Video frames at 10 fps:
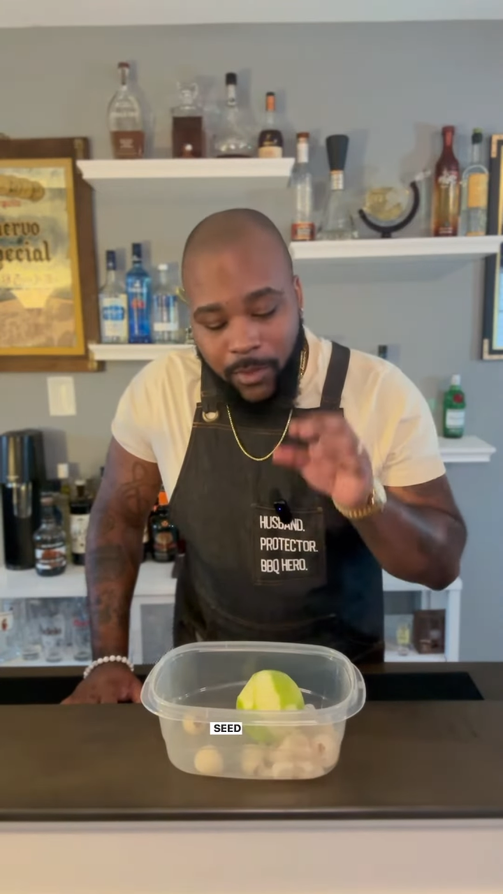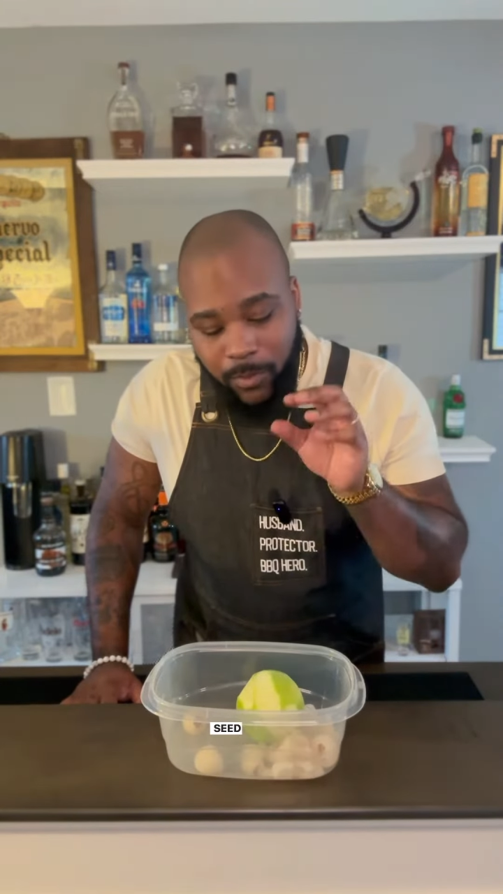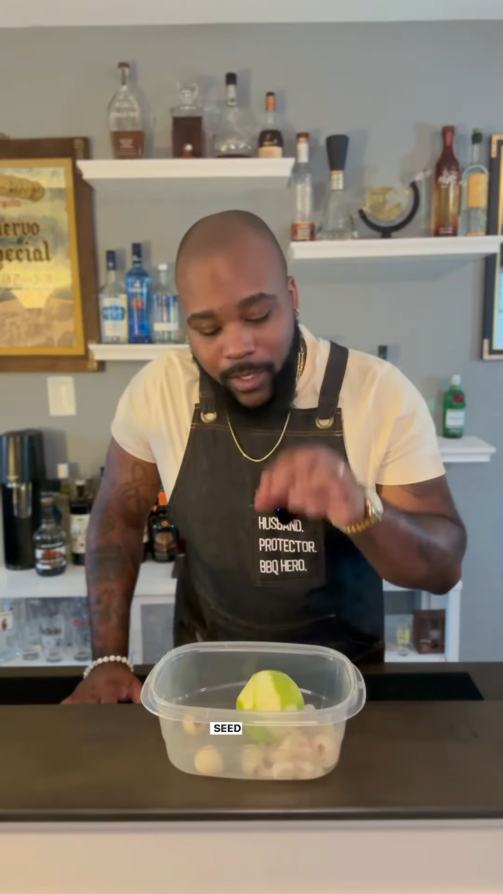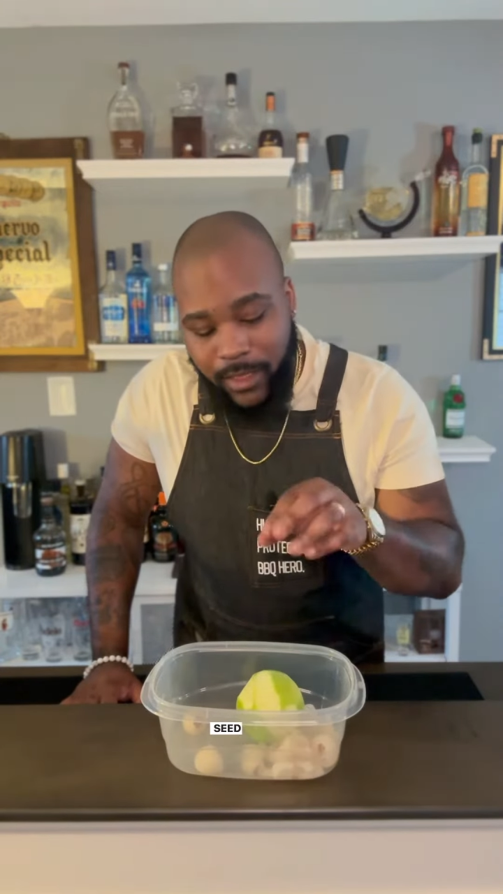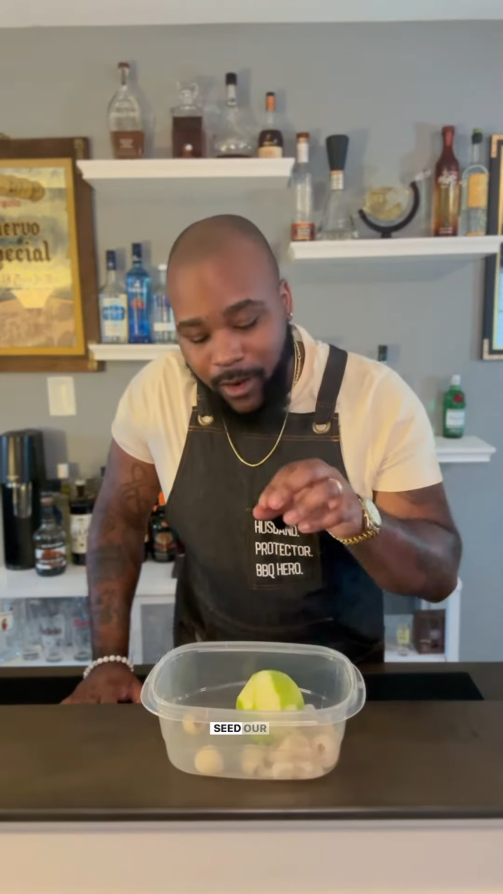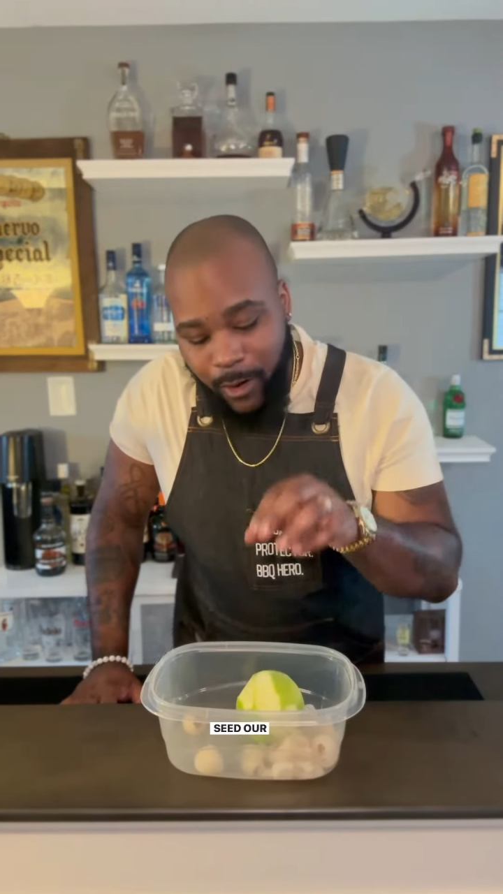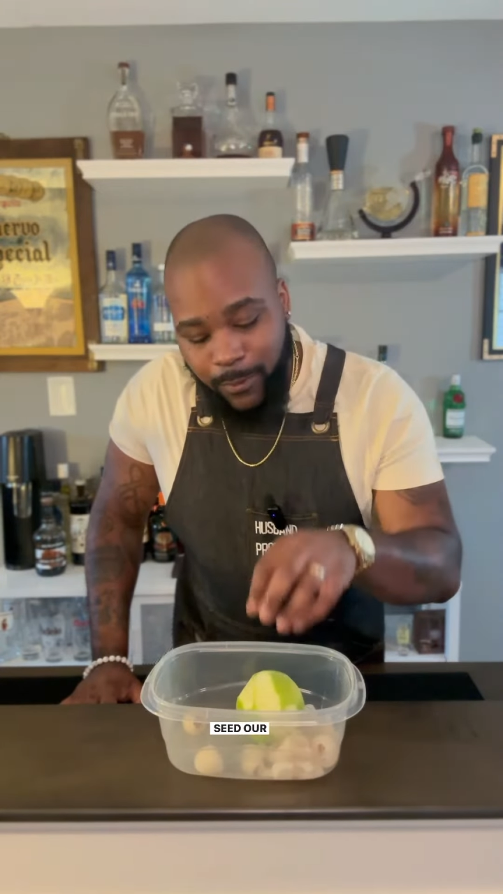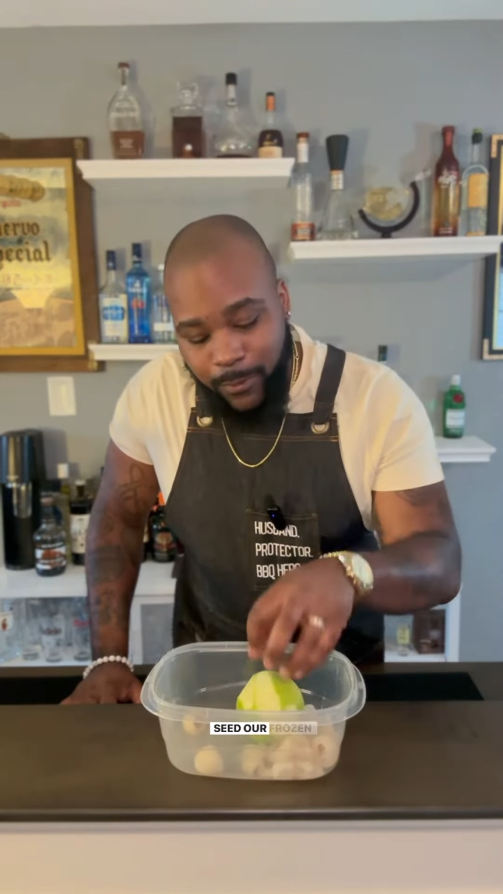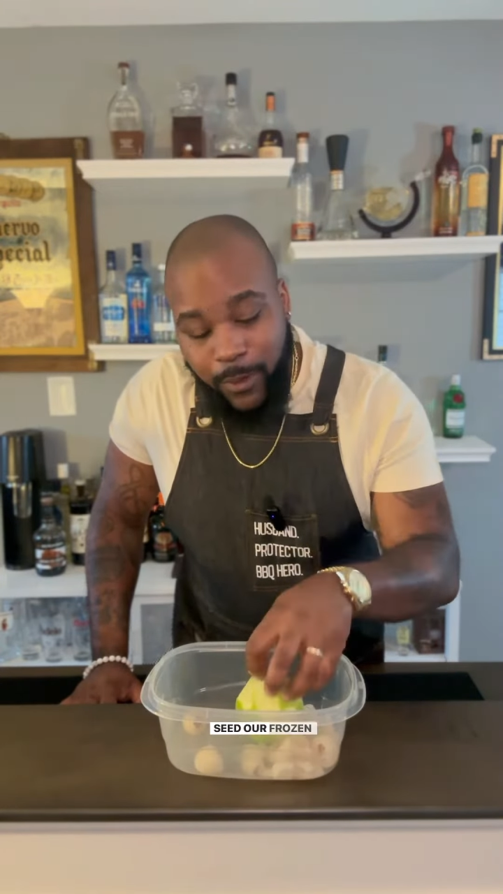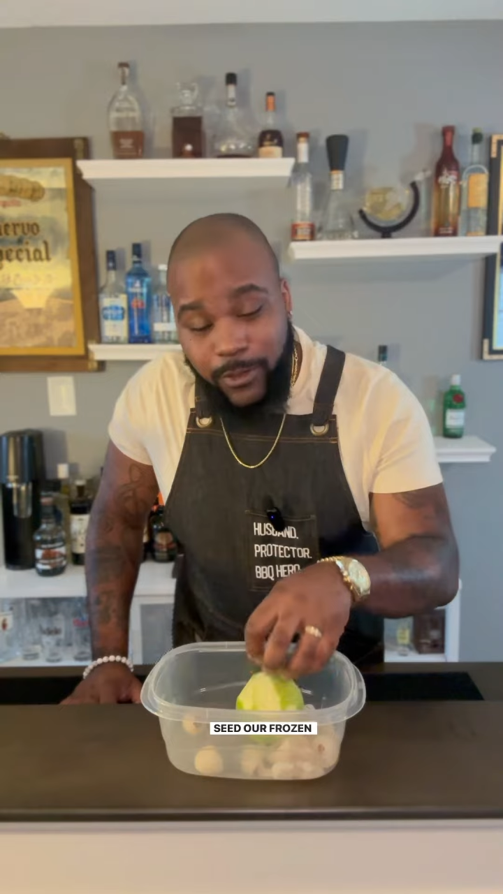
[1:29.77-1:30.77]
with our
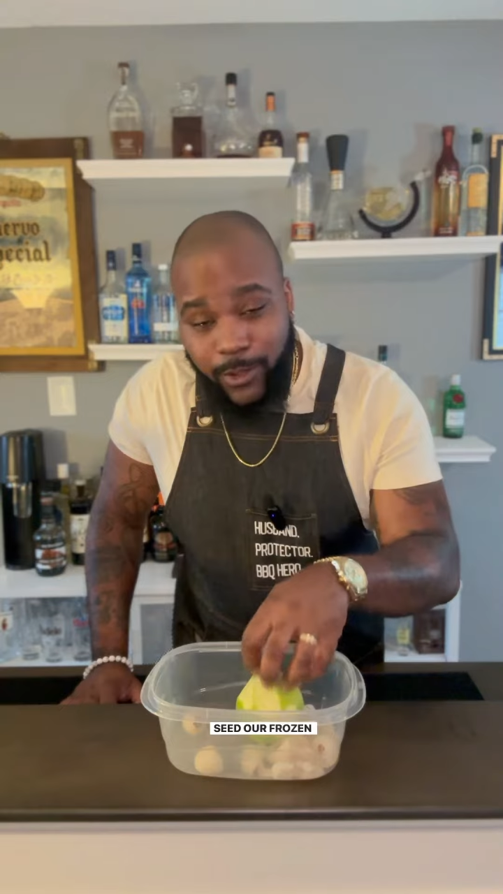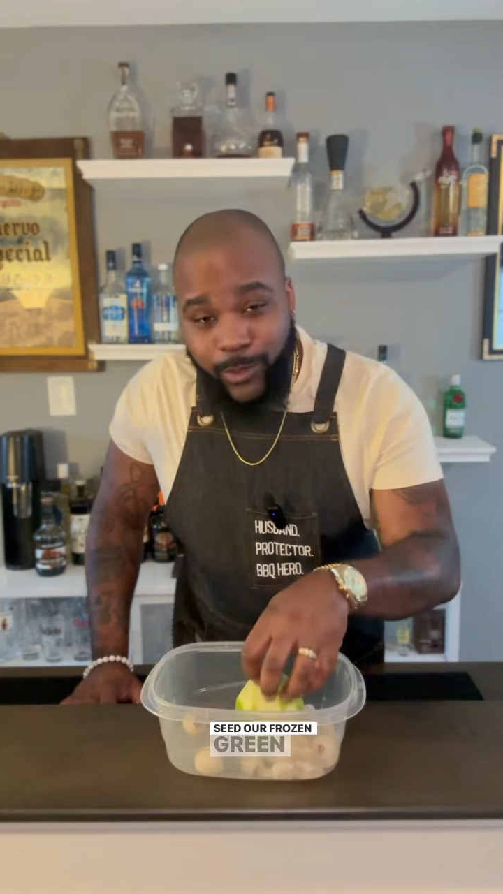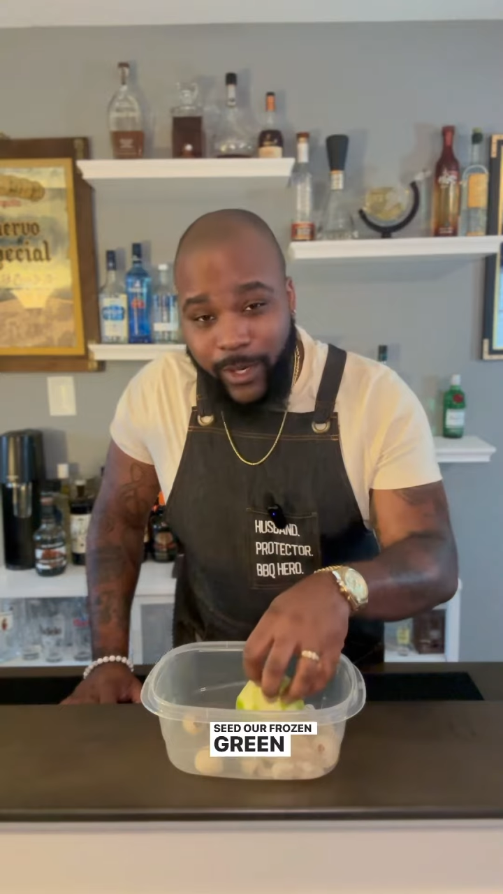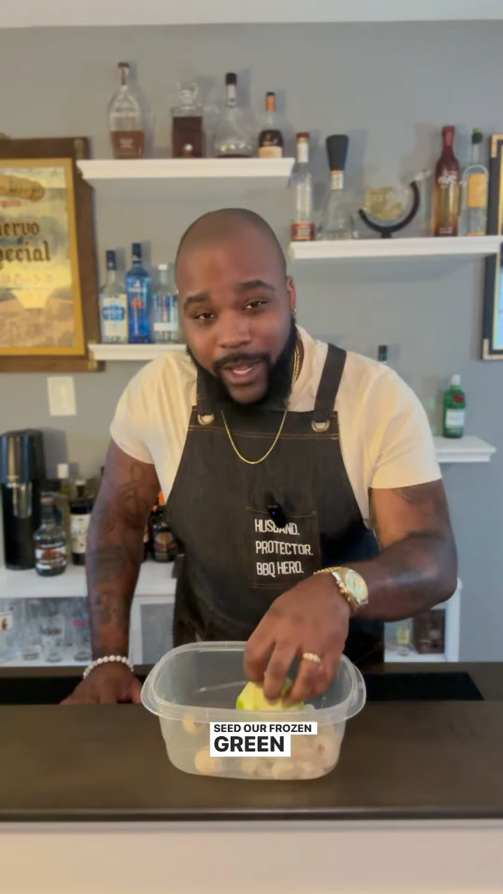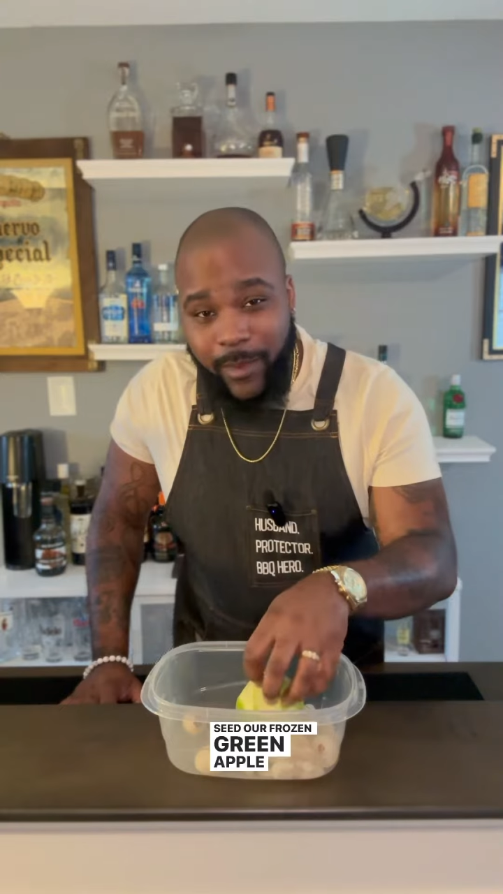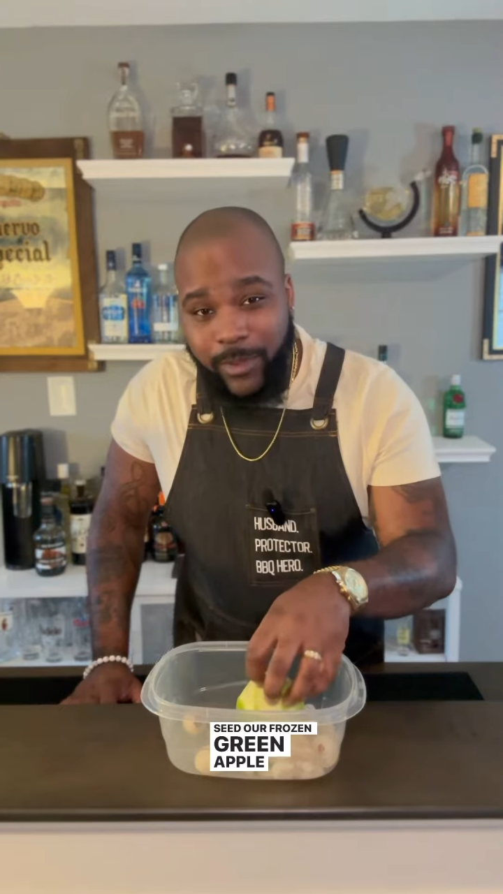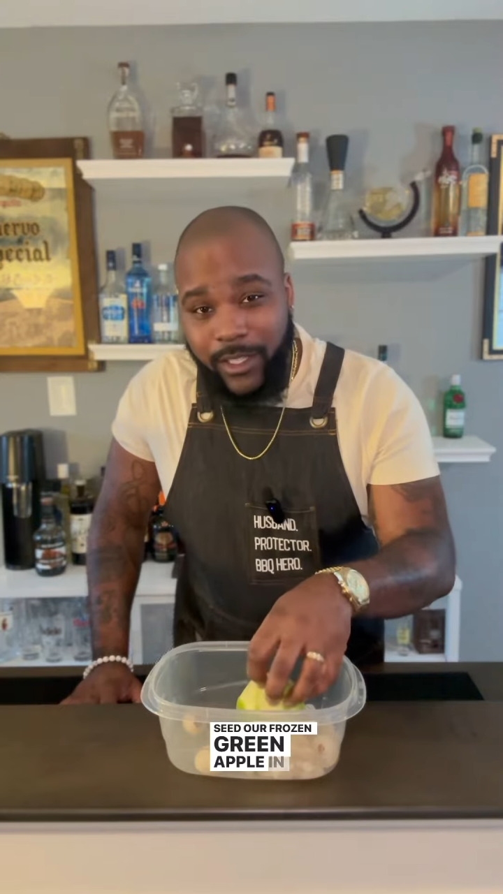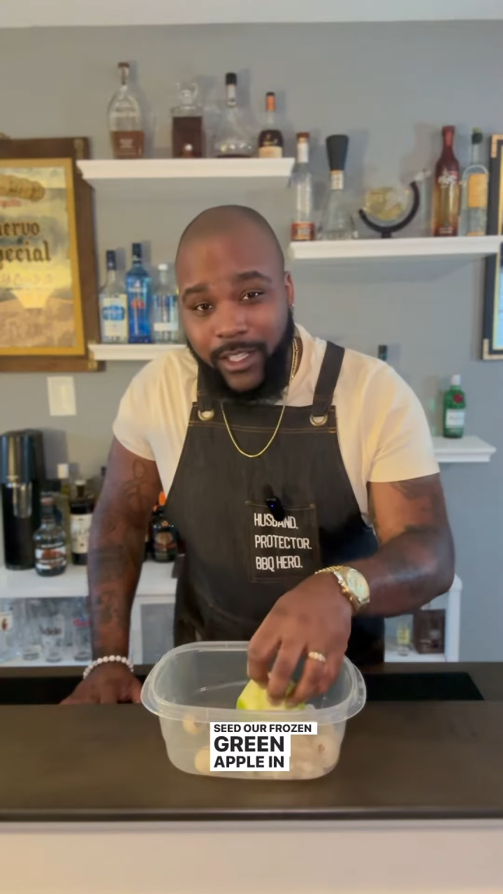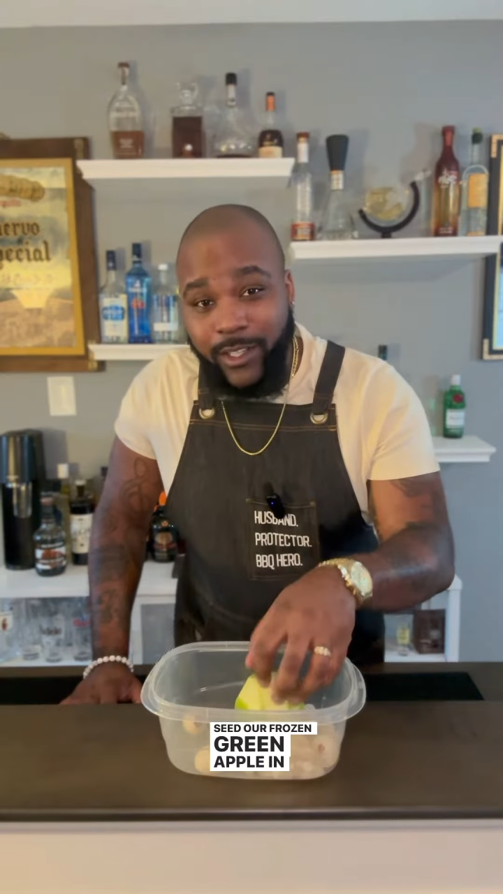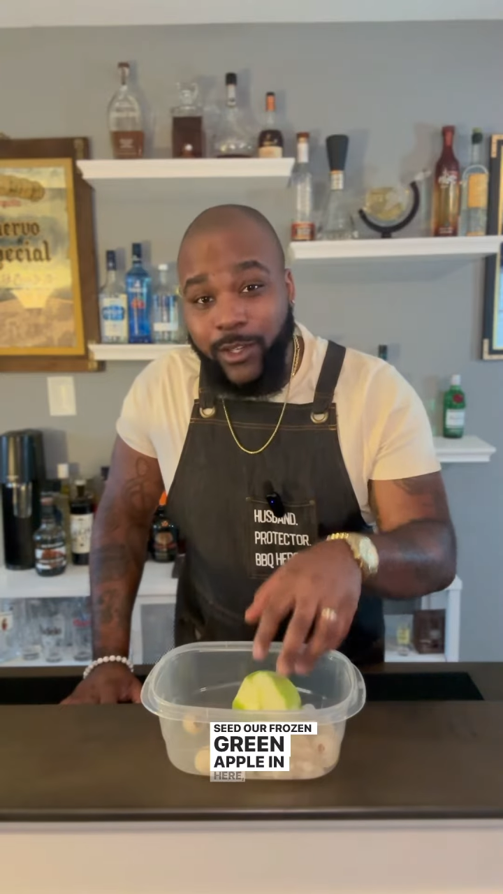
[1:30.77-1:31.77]
frozen green apple
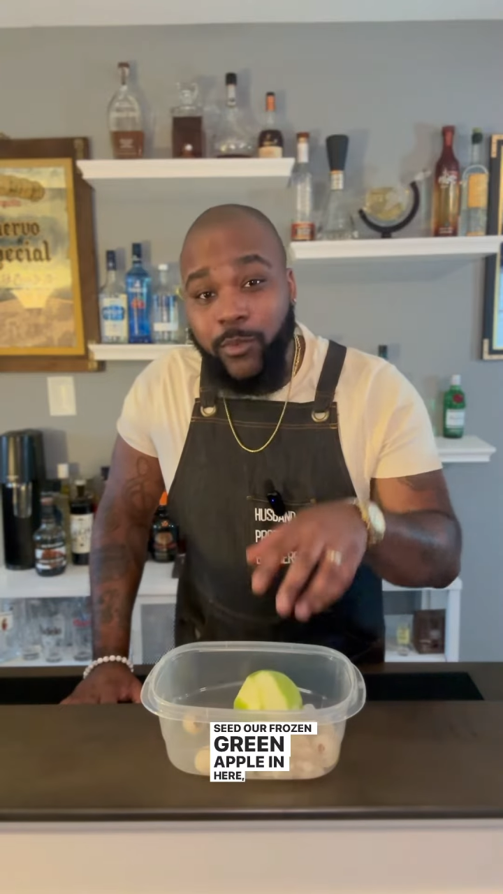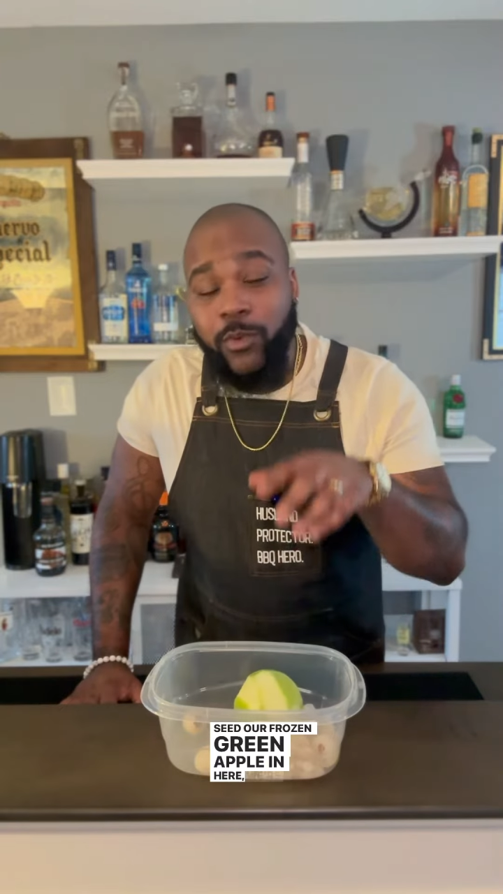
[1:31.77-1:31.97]
in here,